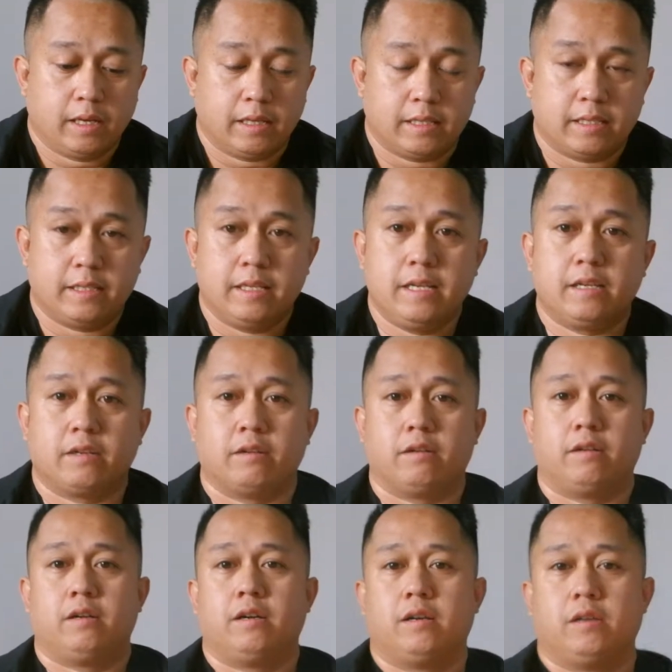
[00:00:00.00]
a
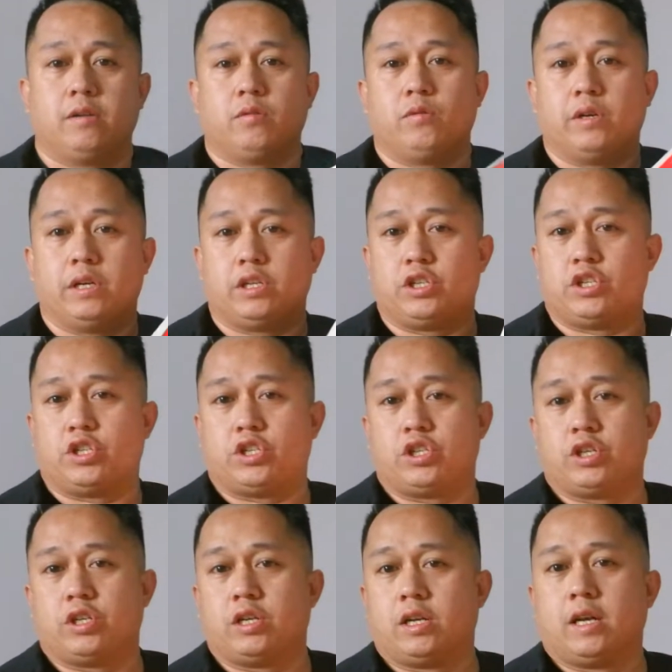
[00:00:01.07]
sneaker
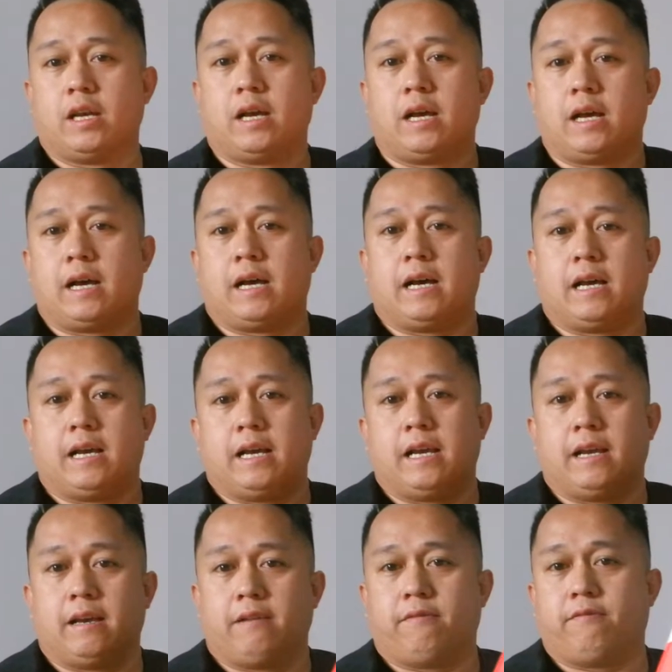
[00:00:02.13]
which I
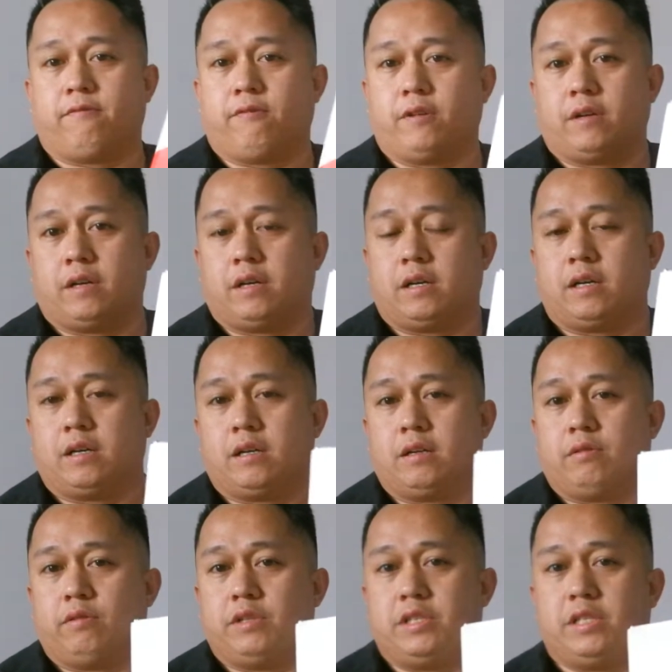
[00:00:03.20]
have uh,
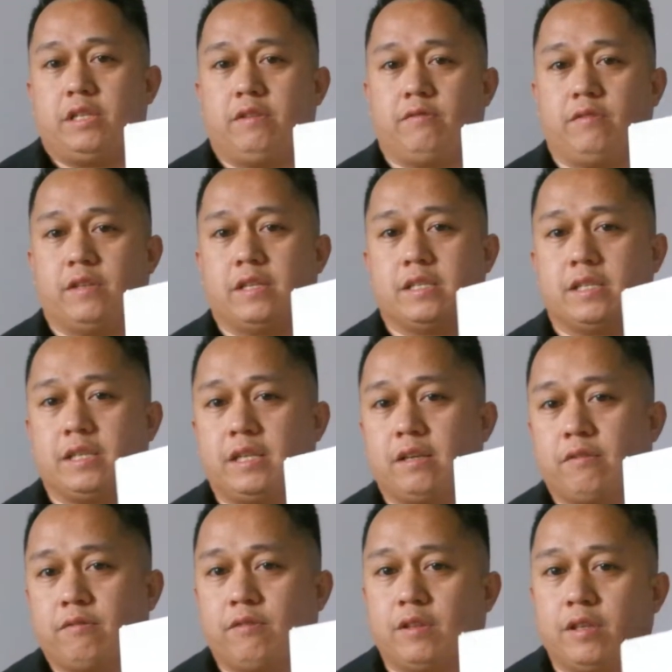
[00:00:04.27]
received as a
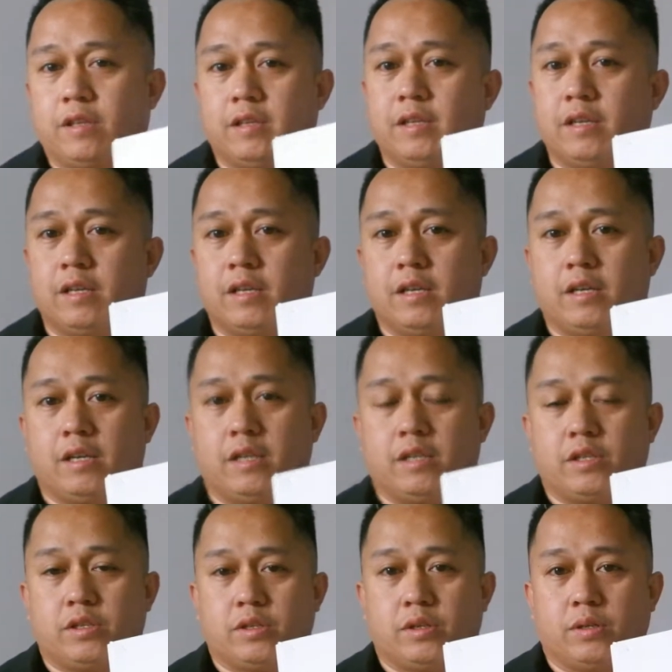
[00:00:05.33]
gift.
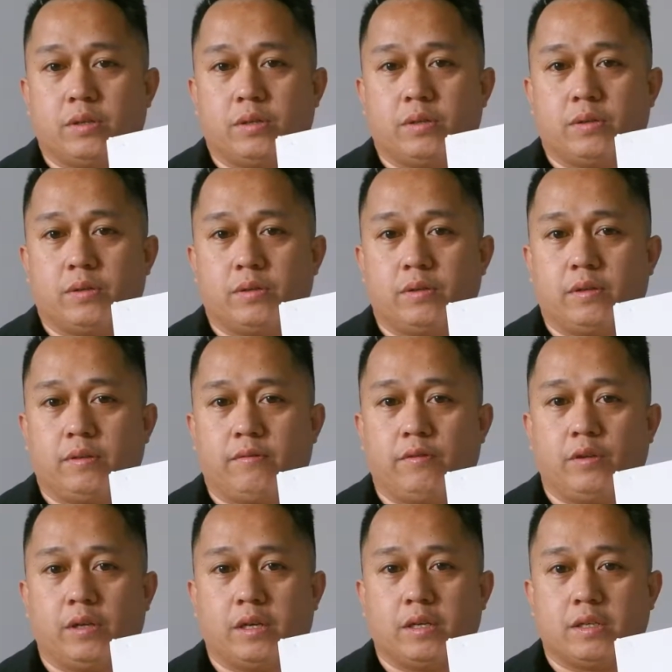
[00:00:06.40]
So if
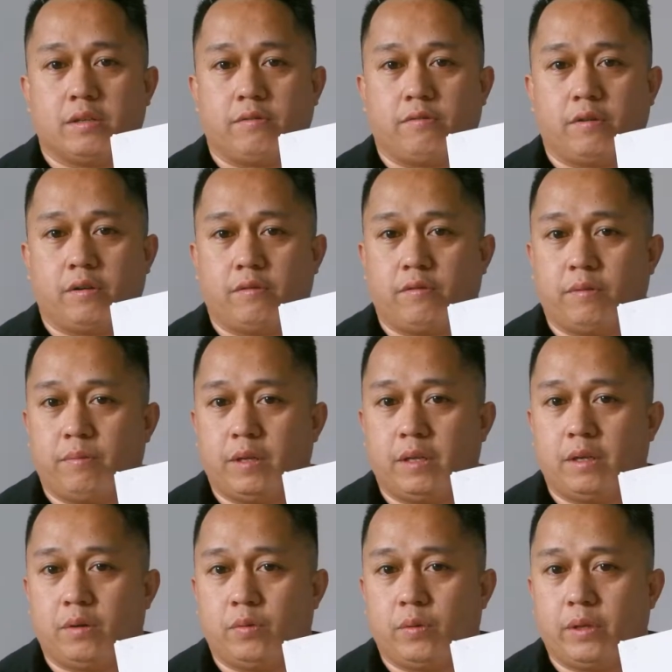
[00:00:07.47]
you guys are very
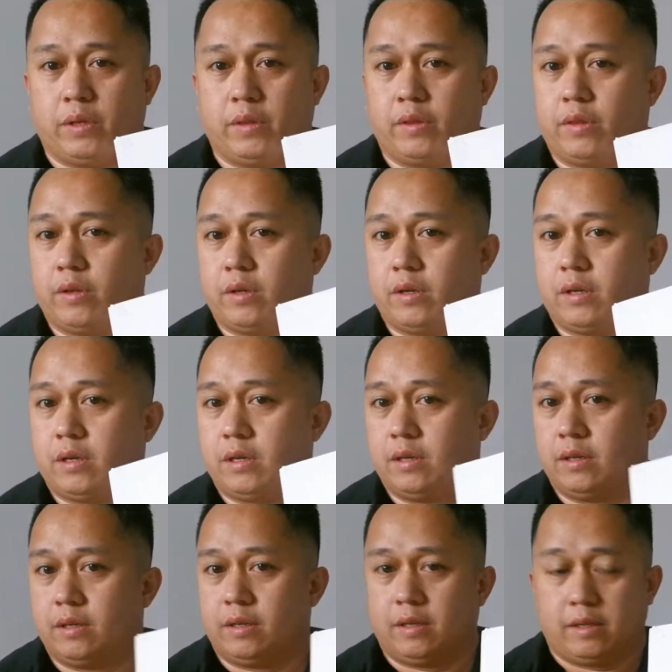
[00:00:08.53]
familiar with uh,
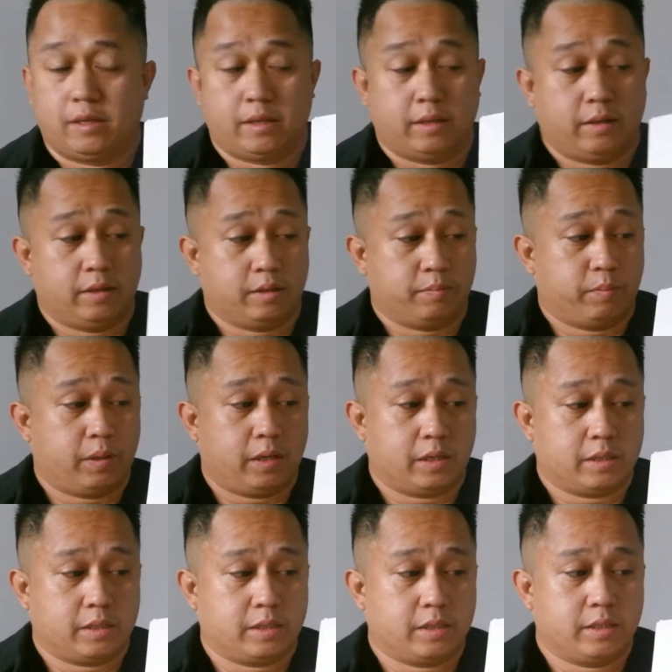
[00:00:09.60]
this
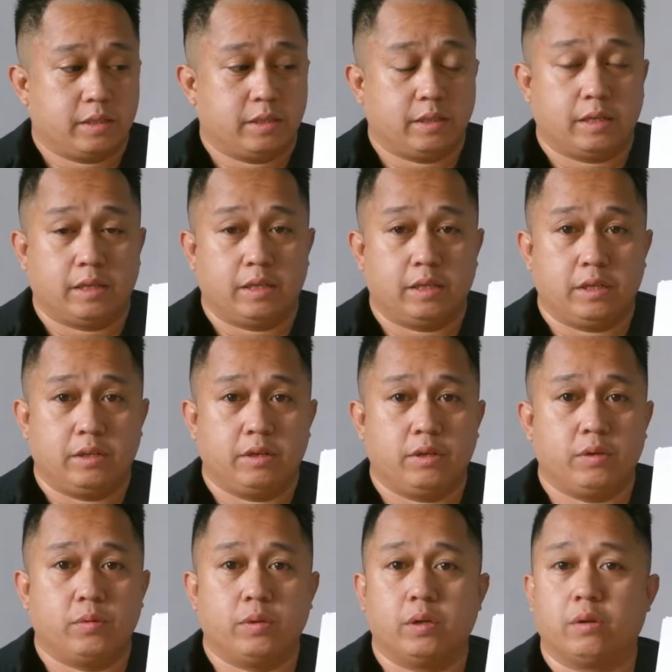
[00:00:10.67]
box, then
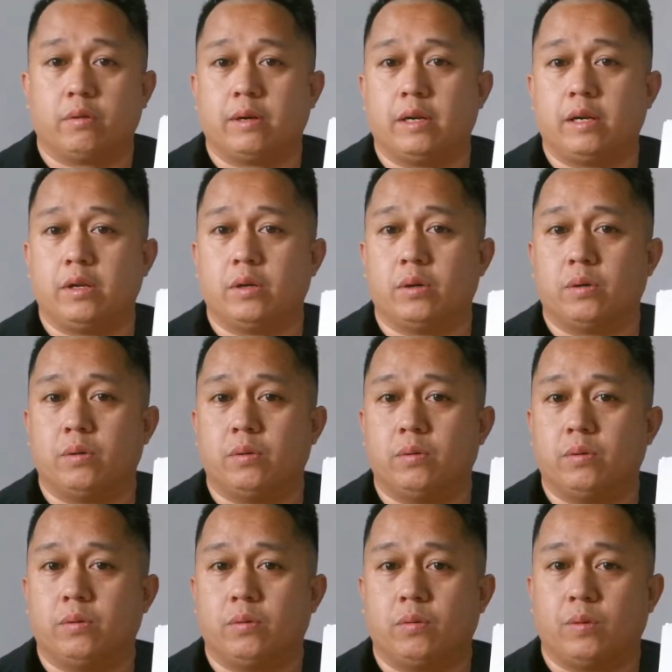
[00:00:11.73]
you would already know
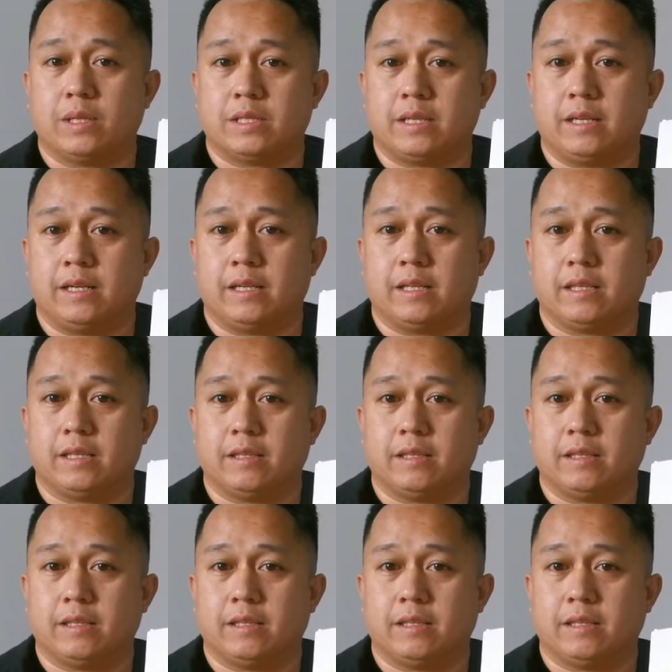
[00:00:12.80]
what's in it.